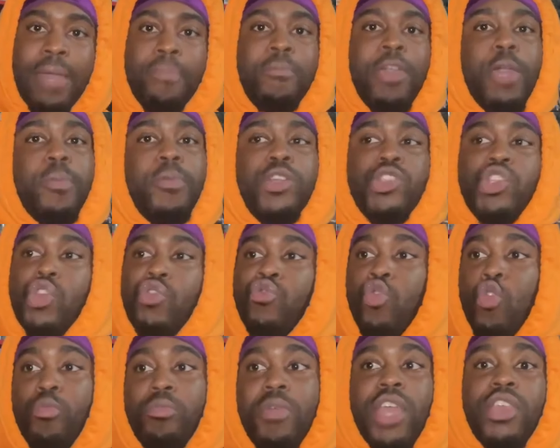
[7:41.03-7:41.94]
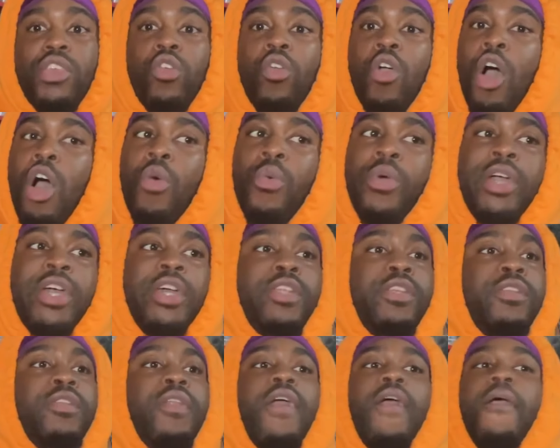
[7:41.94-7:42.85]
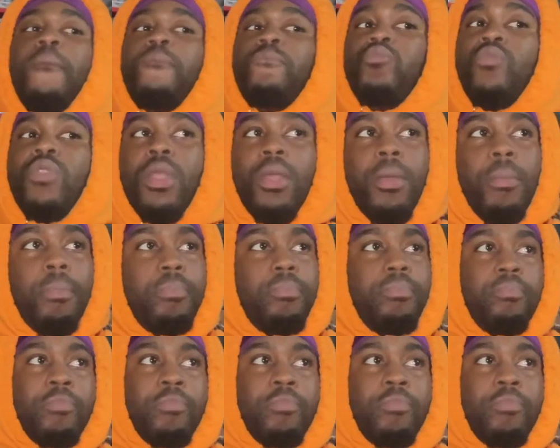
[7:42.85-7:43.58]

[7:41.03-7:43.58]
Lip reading: maybe it's a room that you go in,